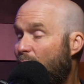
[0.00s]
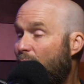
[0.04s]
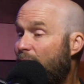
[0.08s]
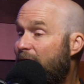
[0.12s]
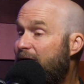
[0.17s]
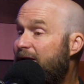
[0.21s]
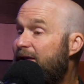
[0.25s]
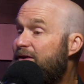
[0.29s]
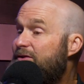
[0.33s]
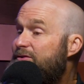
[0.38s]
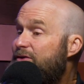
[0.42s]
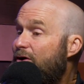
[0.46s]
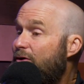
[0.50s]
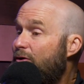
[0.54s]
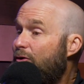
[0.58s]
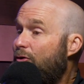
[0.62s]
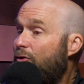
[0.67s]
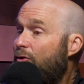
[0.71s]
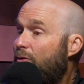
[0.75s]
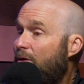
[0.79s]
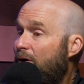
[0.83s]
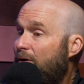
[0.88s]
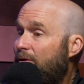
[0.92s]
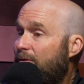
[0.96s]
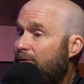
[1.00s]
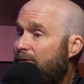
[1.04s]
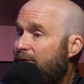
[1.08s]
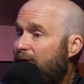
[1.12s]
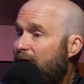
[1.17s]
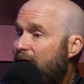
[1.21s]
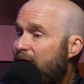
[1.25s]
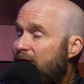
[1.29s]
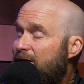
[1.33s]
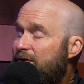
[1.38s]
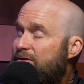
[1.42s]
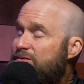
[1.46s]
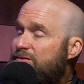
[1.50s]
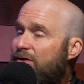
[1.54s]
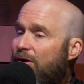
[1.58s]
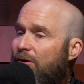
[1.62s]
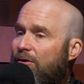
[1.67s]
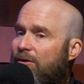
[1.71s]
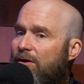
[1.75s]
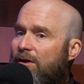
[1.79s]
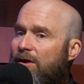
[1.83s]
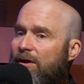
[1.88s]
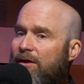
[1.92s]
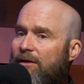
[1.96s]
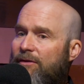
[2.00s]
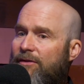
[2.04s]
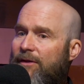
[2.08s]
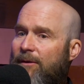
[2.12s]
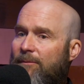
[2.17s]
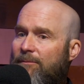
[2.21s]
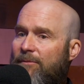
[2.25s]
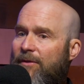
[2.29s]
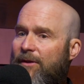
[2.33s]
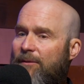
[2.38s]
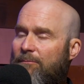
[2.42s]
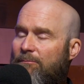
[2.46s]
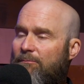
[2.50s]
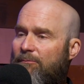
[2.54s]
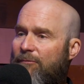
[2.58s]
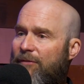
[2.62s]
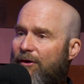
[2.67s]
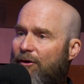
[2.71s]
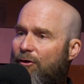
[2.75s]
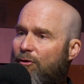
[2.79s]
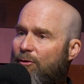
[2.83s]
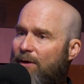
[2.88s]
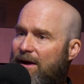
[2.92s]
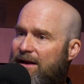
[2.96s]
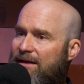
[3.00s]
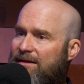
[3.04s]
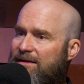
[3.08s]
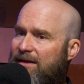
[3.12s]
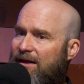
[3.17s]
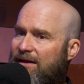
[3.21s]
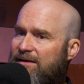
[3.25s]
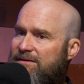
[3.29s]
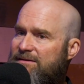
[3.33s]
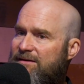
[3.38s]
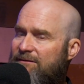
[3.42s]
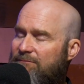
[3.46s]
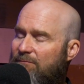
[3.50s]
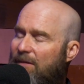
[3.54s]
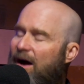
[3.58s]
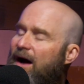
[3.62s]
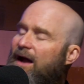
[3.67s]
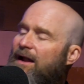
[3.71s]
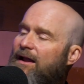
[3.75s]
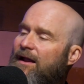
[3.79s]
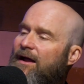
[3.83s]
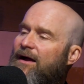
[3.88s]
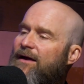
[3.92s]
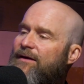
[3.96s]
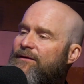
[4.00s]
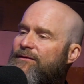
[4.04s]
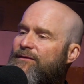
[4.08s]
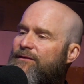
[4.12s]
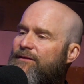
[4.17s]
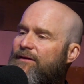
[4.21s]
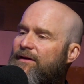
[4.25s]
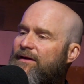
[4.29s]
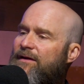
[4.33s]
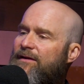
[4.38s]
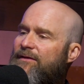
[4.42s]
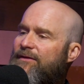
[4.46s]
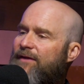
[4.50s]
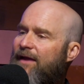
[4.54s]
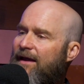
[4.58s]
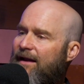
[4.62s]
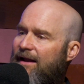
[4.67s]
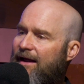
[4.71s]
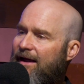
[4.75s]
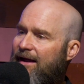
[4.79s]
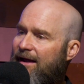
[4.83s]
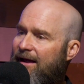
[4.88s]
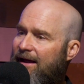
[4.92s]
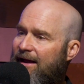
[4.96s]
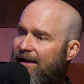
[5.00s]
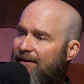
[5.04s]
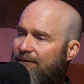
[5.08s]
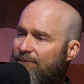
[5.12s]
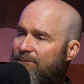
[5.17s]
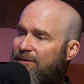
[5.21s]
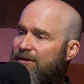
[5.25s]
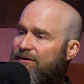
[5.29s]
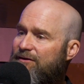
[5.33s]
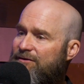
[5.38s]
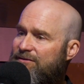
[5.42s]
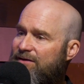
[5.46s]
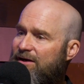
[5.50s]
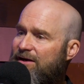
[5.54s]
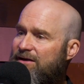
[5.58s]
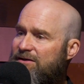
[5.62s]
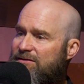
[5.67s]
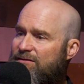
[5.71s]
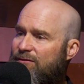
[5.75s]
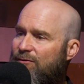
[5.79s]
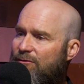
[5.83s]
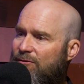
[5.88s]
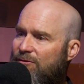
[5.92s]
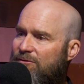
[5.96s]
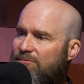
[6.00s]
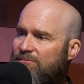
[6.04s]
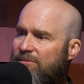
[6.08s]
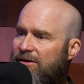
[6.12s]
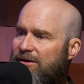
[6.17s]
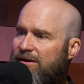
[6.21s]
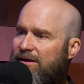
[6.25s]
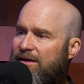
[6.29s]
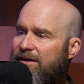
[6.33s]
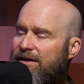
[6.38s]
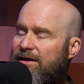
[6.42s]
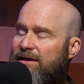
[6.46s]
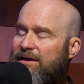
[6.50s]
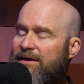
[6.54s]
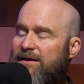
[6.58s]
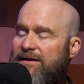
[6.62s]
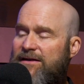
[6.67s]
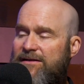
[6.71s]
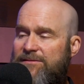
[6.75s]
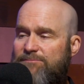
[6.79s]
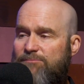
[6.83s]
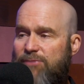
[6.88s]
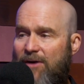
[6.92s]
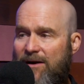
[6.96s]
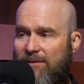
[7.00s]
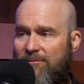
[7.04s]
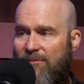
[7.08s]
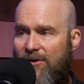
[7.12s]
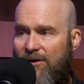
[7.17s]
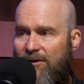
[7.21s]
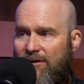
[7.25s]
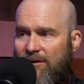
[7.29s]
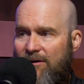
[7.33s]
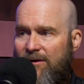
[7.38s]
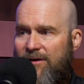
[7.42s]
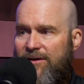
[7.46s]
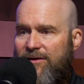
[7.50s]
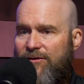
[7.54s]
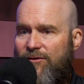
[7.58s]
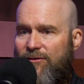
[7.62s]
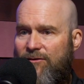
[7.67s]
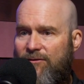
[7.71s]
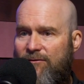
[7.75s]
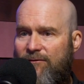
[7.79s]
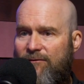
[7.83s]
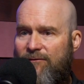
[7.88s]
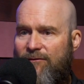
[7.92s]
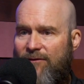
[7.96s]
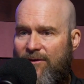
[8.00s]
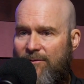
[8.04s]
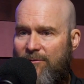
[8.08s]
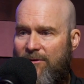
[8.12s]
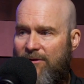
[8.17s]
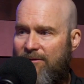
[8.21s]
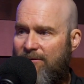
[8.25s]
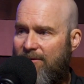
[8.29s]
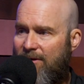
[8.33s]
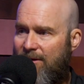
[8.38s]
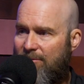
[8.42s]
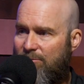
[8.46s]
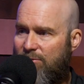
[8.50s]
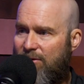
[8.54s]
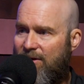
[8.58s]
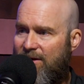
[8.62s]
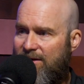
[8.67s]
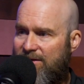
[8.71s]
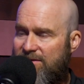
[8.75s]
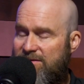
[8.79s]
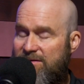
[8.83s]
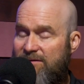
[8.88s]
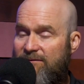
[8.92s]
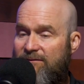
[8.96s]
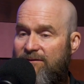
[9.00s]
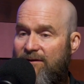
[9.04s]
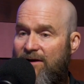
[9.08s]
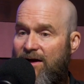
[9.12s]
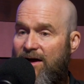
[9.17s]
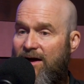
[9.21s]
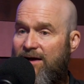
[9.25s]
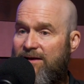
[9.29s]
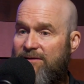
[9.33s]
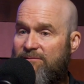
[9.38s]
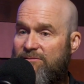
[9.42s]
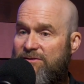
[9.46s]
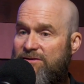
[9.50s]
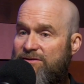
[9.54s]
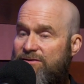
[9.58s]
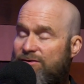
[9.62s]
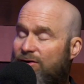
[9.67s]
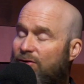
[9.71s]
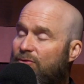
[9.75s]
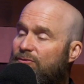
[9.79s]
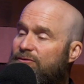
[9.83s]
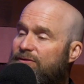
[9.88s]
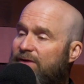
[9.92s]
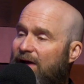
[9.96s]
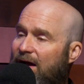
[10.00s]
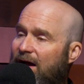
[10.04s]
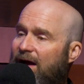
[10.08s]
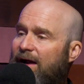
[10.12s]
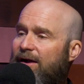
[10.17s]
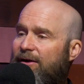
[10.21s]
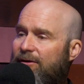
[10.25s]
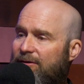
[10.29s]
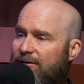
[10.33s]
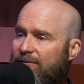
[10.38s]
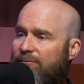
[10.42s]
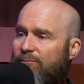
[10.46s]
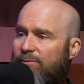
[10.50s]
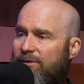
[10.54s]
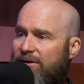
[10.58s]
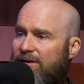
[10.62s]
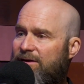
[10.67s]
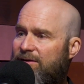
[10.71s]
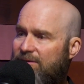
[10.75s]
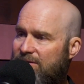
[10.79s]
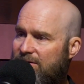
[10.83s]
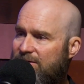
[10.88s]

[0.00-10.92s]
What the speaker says: internal growth. So the great things of my life that have been transformed is primarily from a place of, I am so tired of being